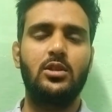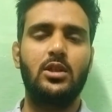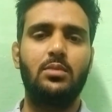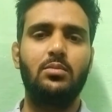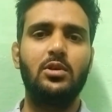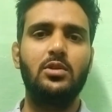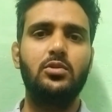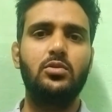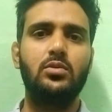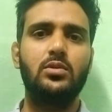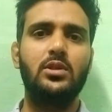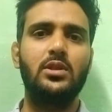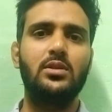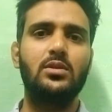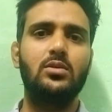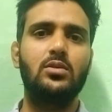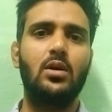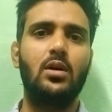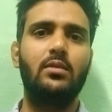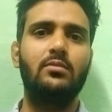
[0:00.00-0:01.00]

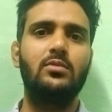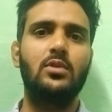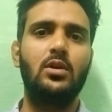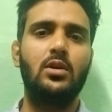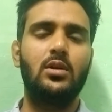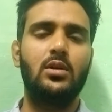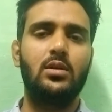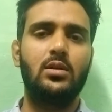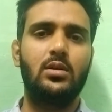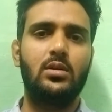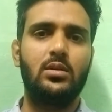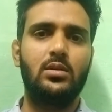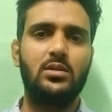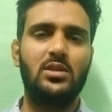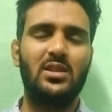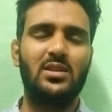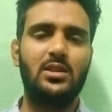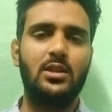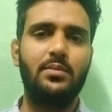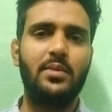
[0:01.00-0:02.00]
troubleshootings of
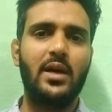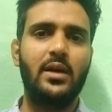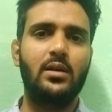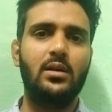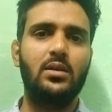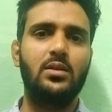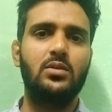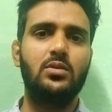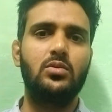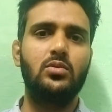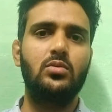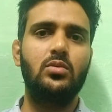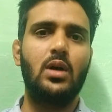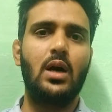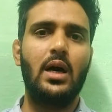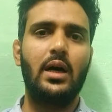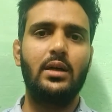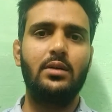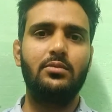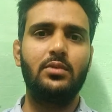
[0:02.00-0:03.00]
system hanging issue,
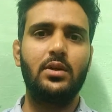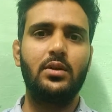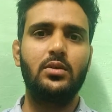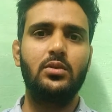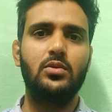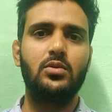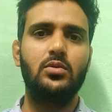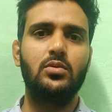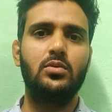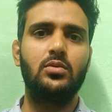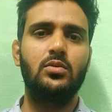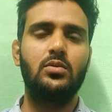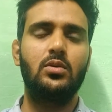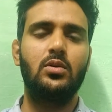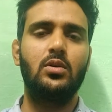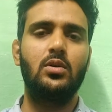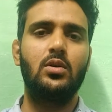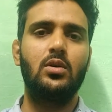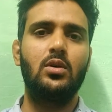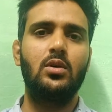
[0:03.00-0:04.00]
hardware issue,
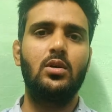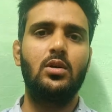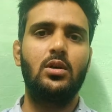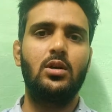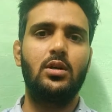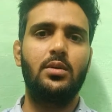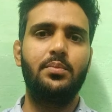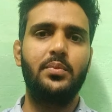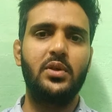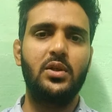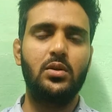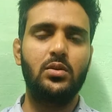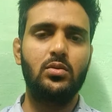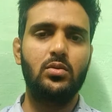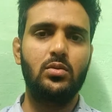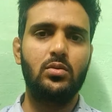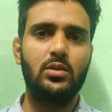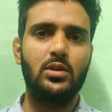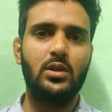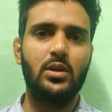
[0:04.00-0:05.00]

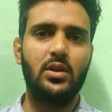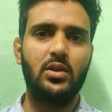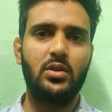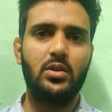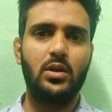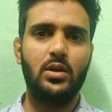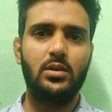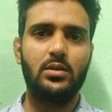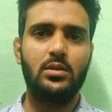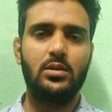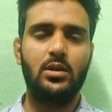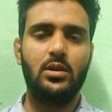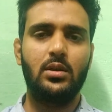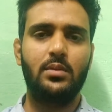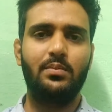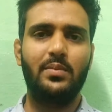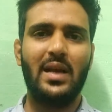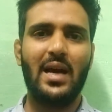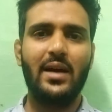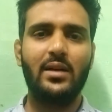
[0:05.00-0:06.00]
BSOD errors,
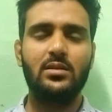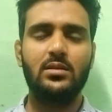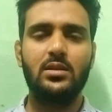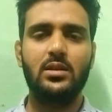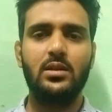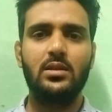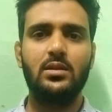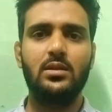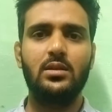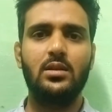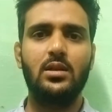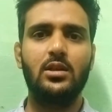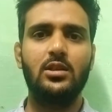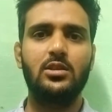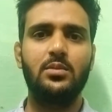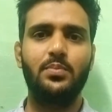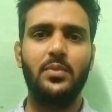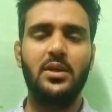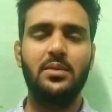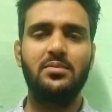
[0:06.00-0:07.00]
black screen
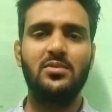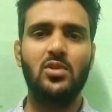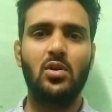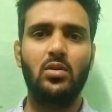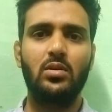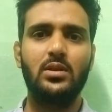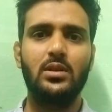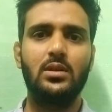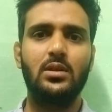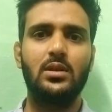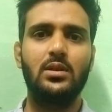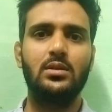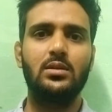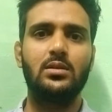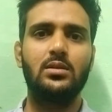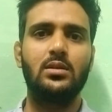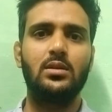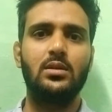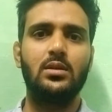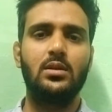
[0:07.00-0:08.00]
errors, beep sound
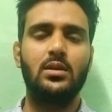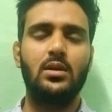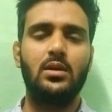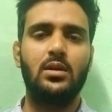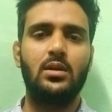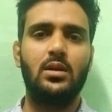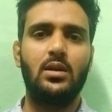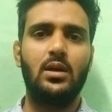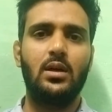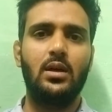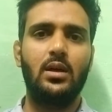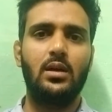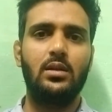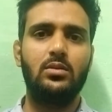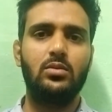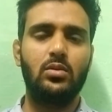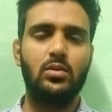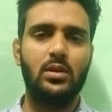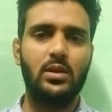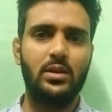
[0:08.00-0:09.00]
errors. I
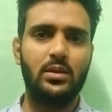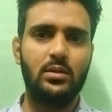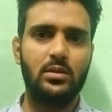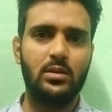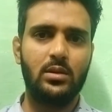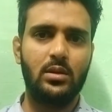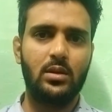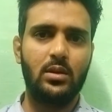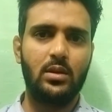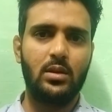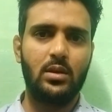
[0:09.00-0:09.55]
also learned